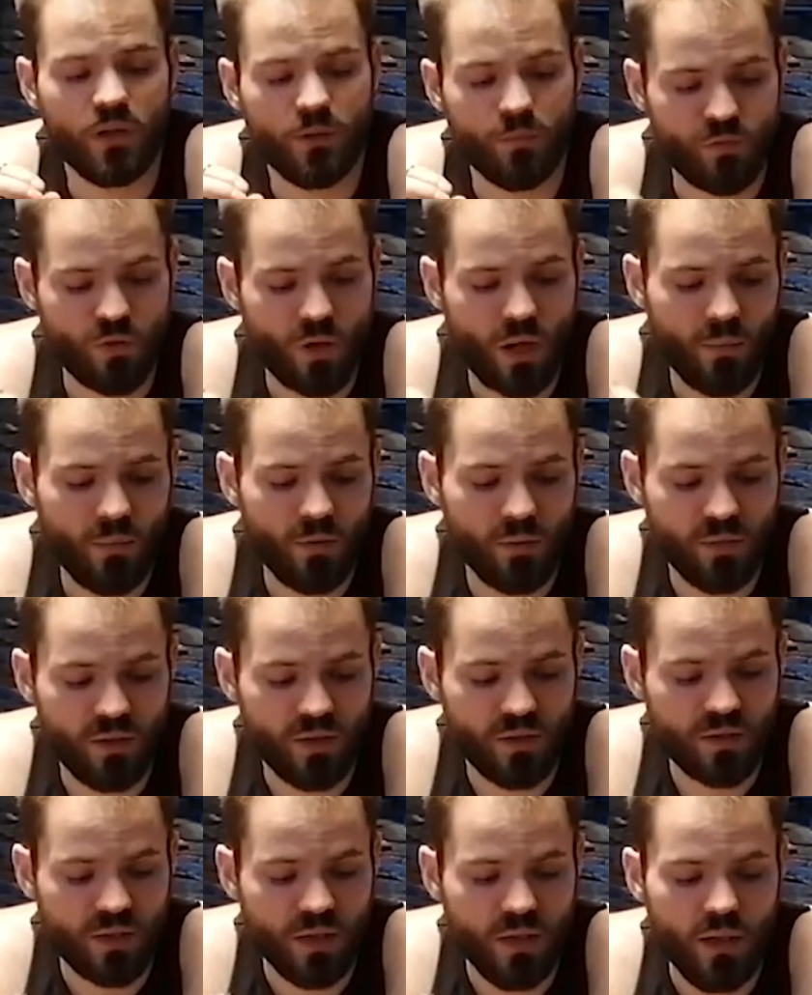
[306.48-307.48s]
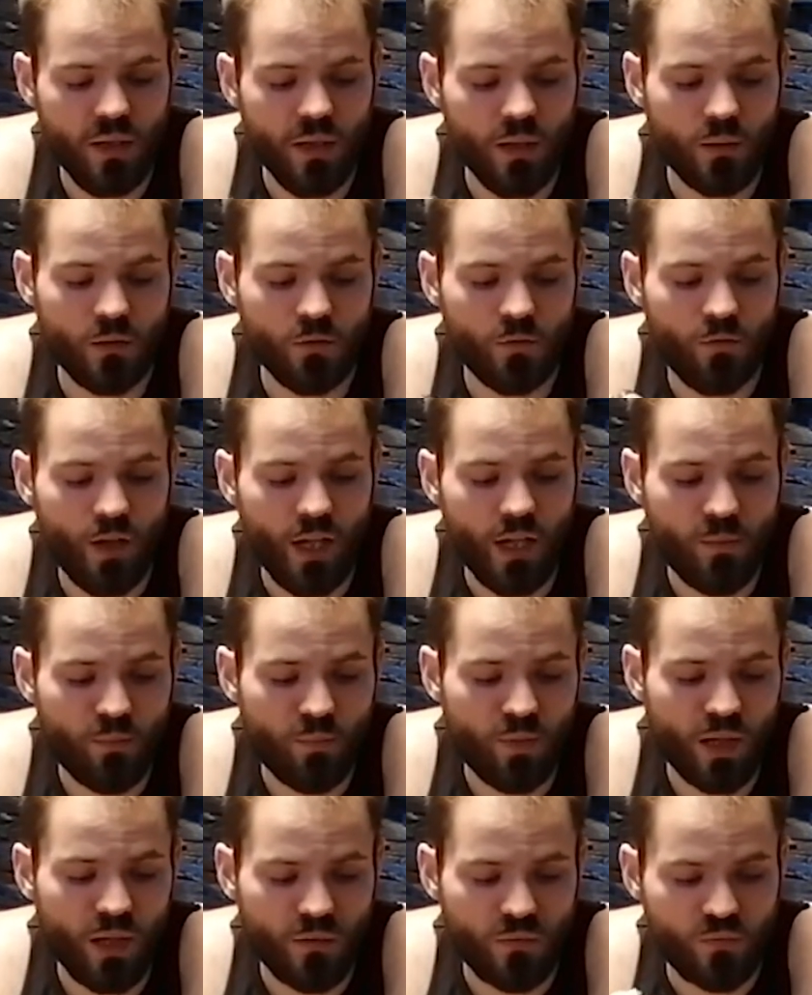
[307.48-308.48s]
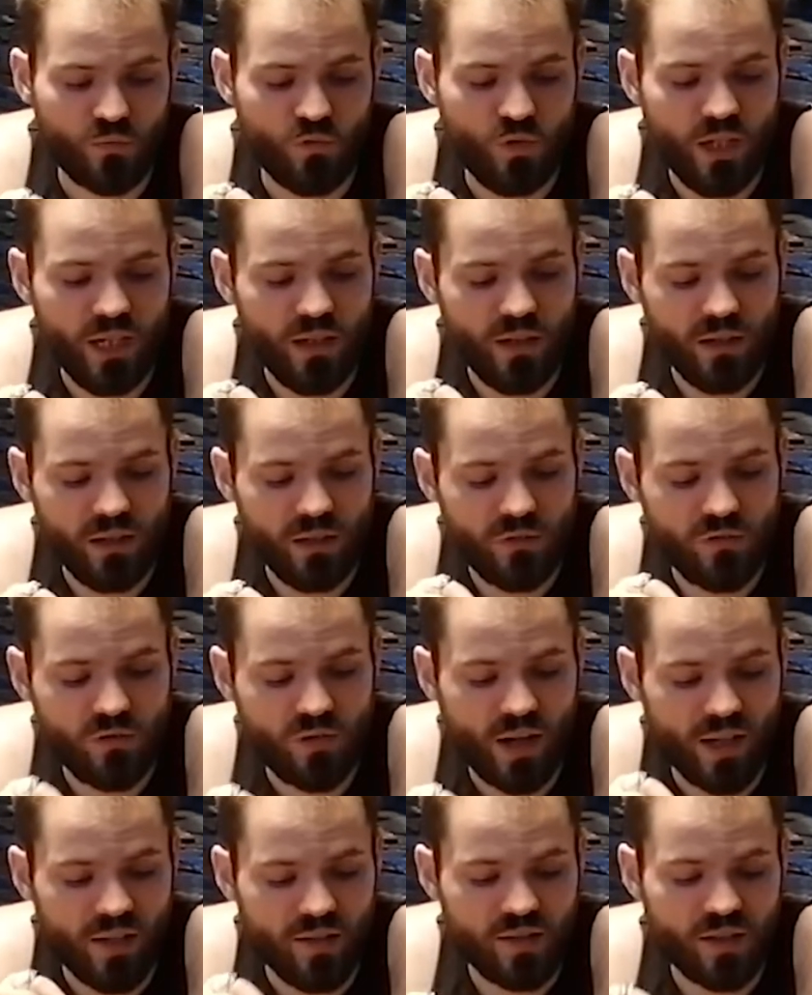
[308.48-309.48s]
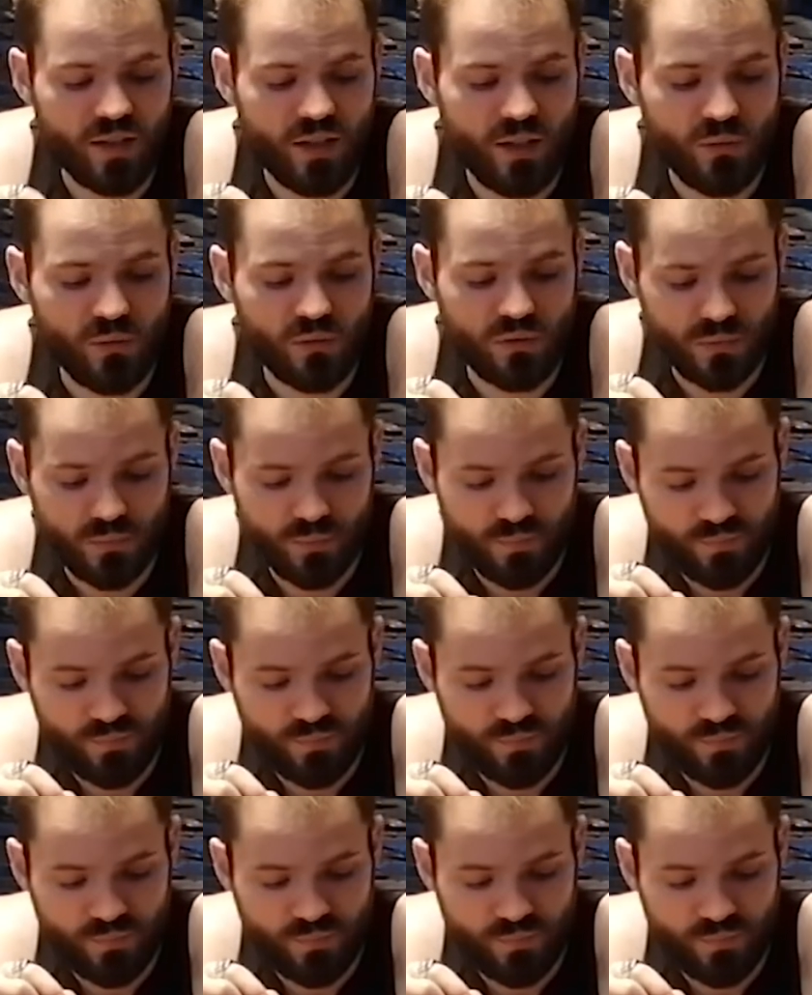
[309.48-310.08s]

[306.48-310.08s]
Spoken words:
the problem is the fake blood really dries out